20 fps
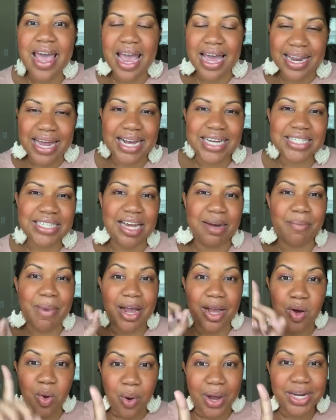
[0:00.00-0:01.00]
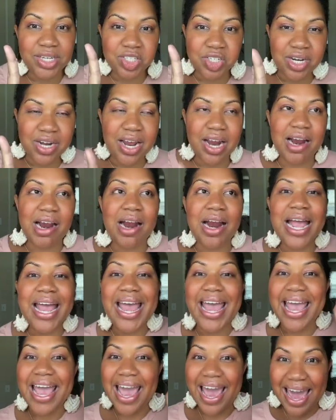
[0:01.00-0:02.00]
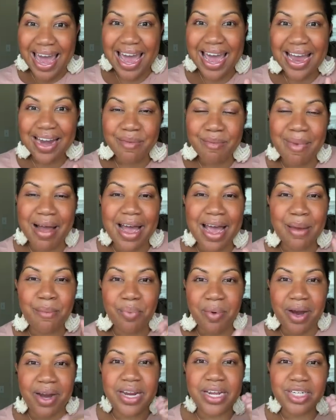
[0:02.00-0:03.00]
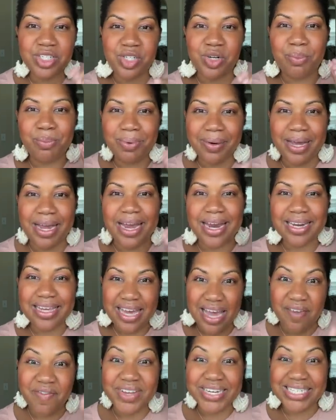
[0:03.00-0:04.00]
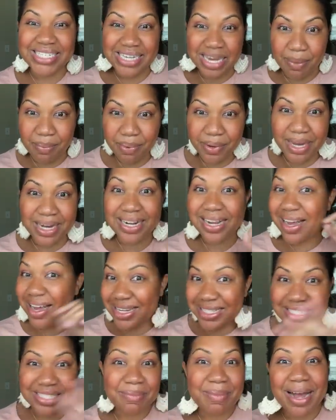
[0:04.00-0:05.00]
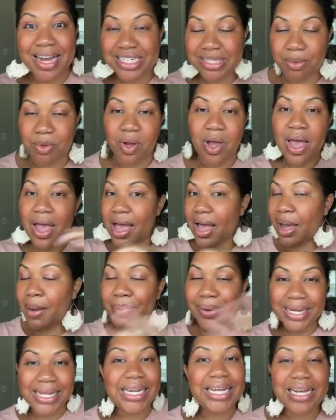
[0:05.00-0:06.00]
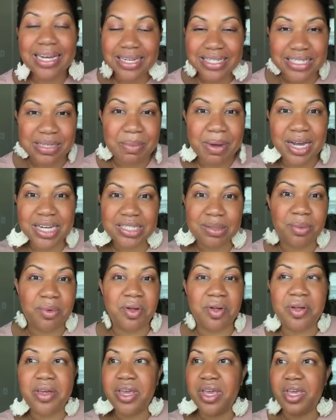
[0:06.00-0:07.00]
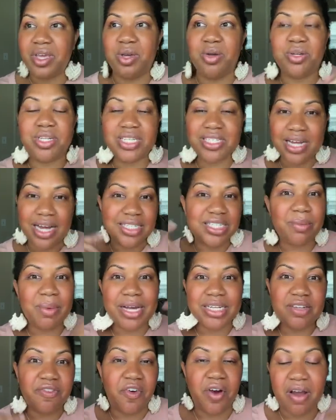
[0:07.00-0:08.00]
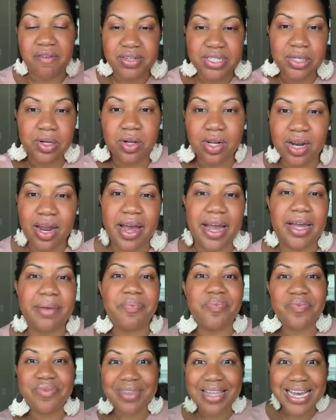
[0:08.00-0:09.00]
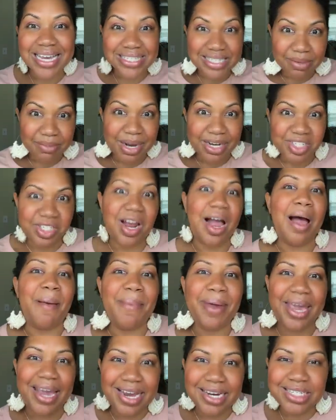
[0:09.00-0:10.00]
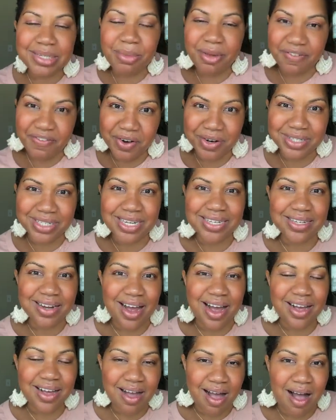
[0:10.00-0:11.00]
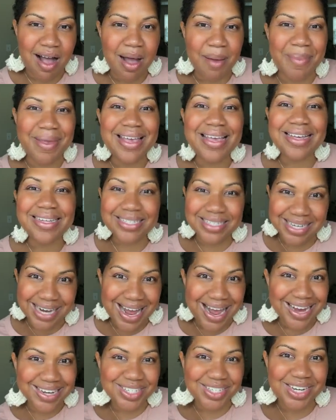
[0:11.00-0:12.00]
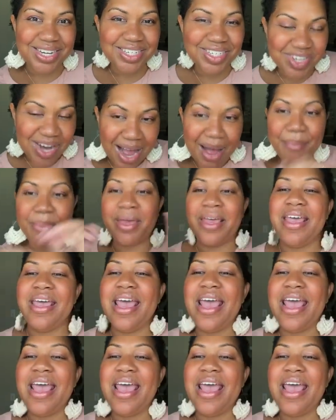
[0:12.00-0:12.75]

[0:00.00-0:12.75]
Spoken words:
And like I said, my questionnaire and my branding shoot plan Canva template, customizable, completely customizable. You just customize it for every single client, is in my shop, angiemcpherson.com/shop.